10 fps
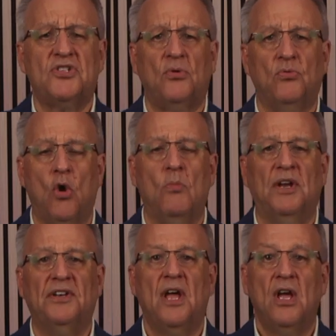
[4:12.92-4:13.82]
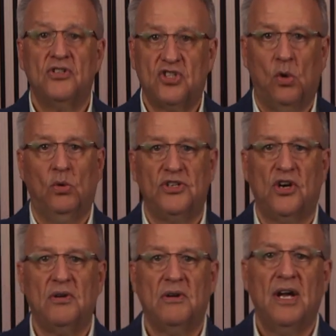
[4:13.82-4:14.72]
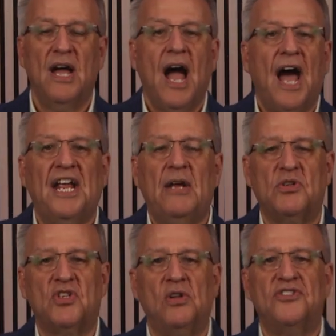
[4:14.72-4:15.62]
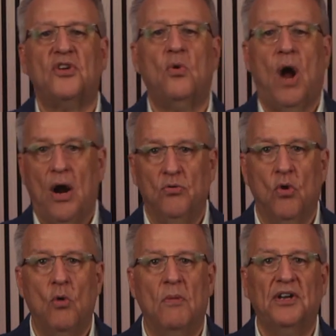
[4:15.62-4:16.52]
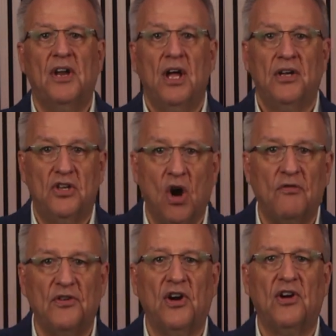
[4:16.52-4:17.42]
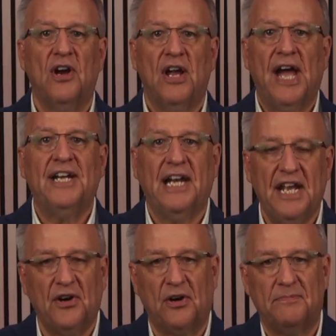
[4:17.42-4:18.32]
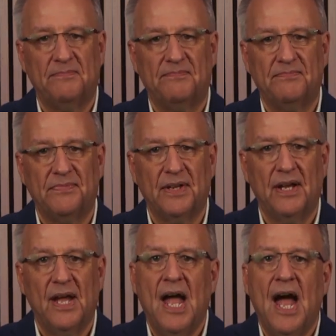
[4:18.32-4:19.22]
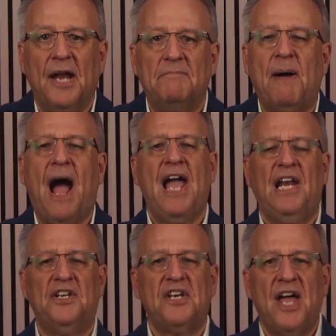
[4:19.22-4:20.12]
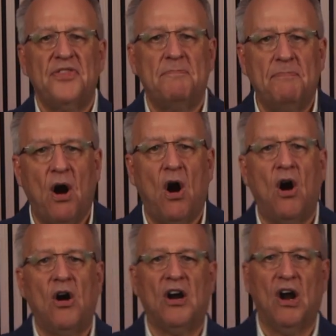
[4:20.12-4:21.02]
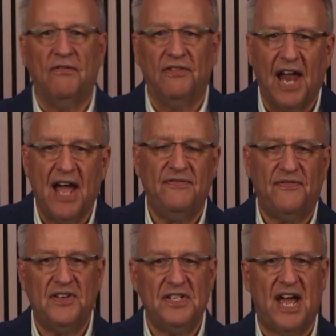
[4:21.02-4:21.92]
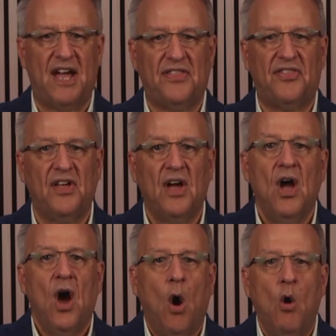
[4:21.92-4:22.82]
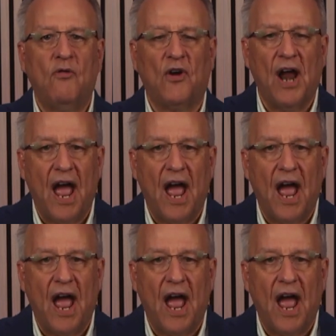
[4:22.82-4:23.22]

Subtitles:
a Roman soldier, and he was also a Roman governor and leader. And Pilate had the power of life and death over